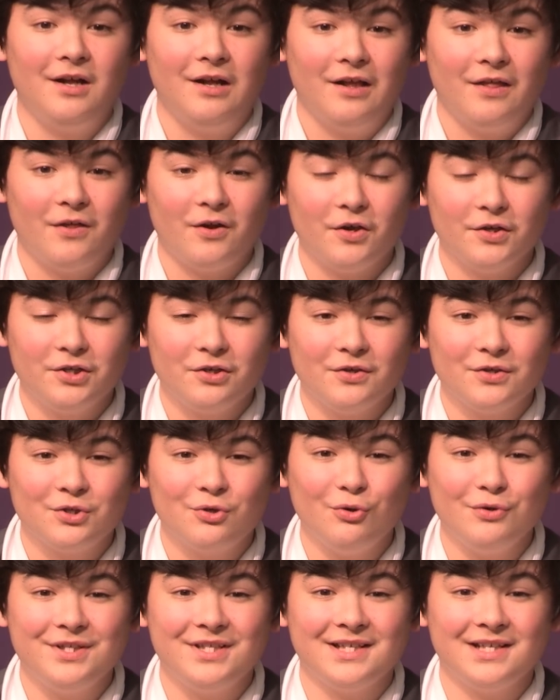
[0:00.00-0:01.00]
There is no
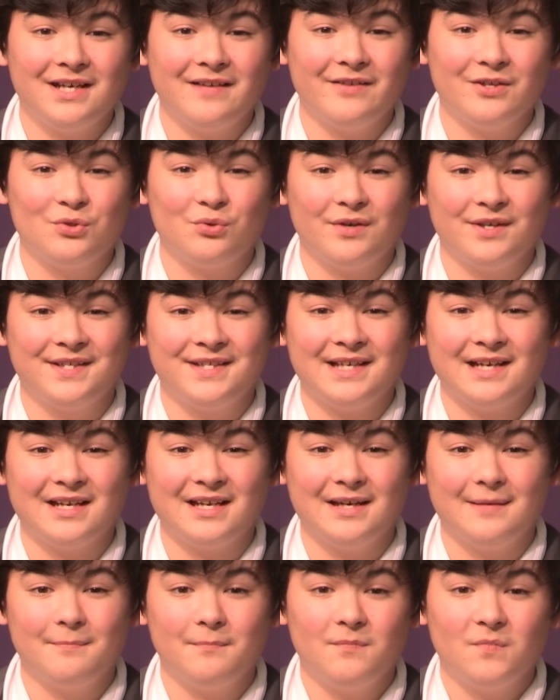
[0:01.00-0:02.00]
school today, the
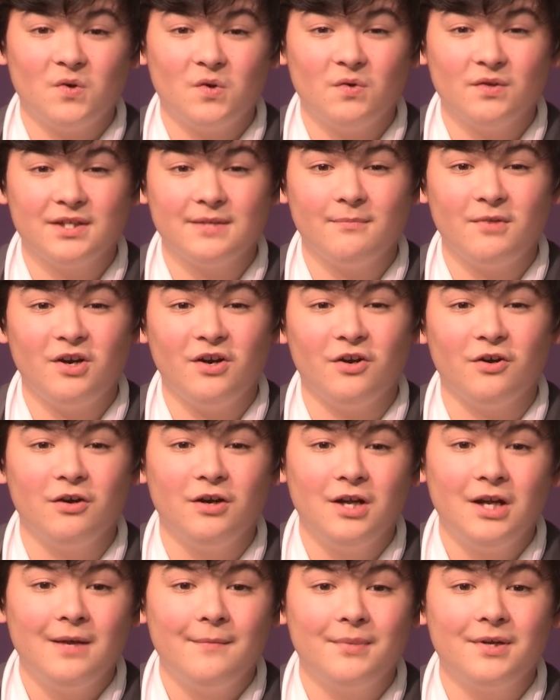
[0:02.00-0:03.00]
22nd, or tomorrow,
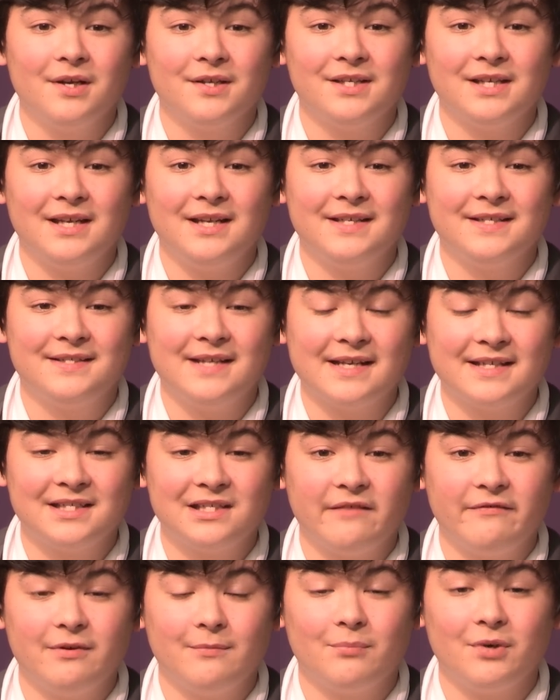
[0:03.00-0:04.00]
because it is
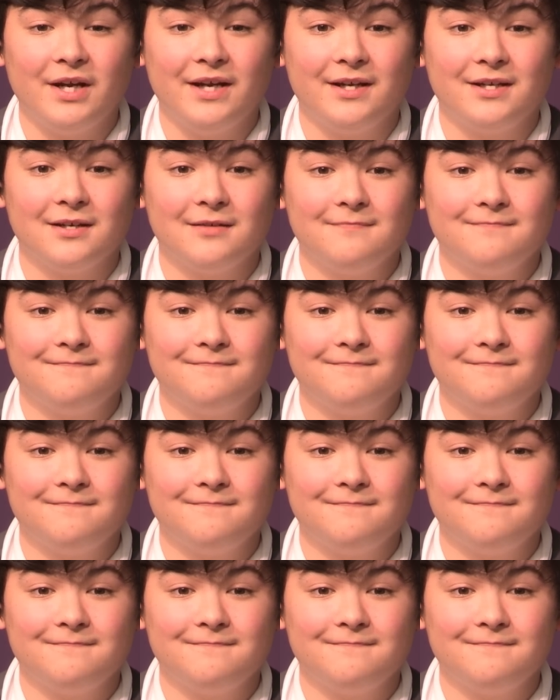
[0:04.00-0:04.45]
Thanksgiving break.